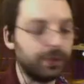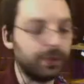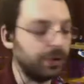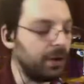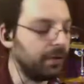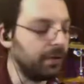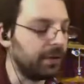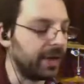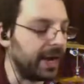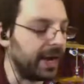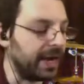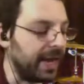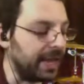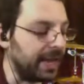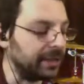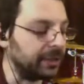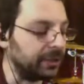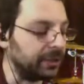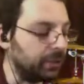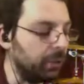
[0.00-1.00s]
and over again
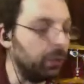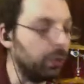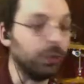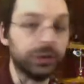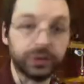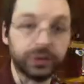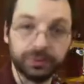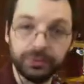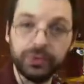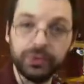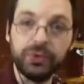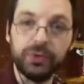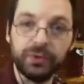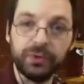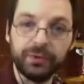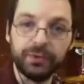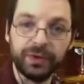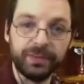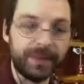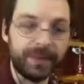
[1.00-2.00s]
as the chords
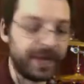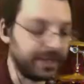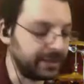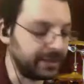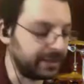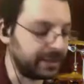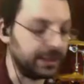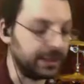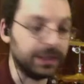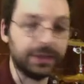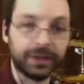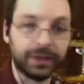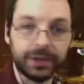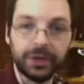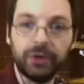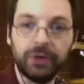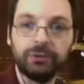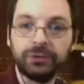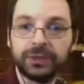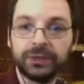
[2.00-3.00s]
move. It makes the
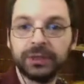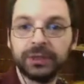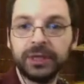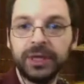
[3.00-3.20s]
notes